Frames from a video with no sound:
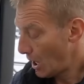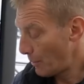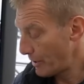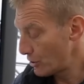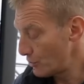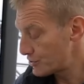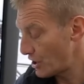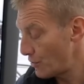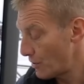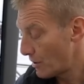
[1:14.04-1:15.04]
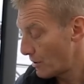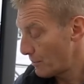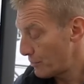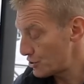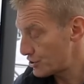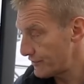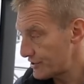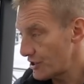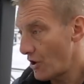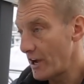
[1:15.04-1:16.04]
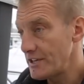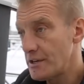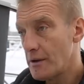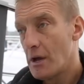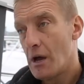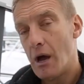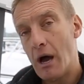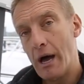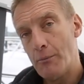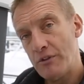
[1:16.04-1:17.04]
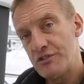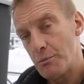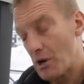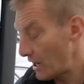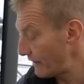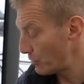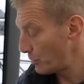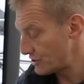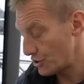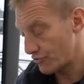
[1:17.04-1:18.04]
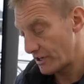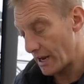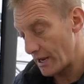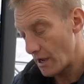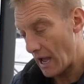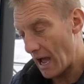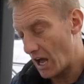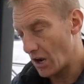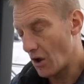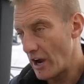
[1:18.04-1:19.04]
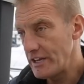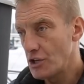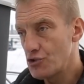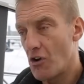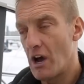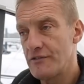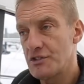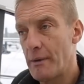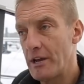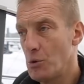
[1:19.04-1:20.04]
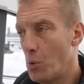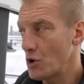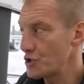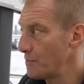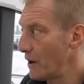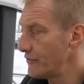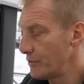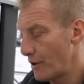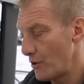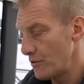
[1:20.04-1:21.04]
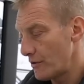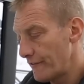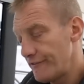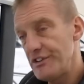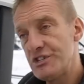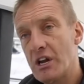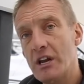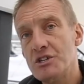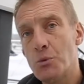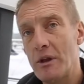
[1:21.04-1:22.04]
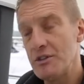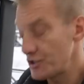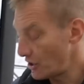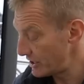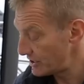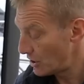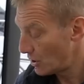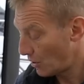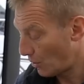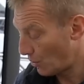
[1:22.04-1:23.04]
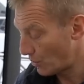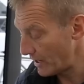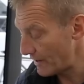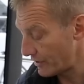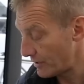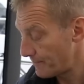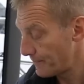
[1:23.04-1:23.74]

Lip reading: And we can also push to the side, and with some clever wizardry they align the drives to make the wash move the boat physically to one side or the other.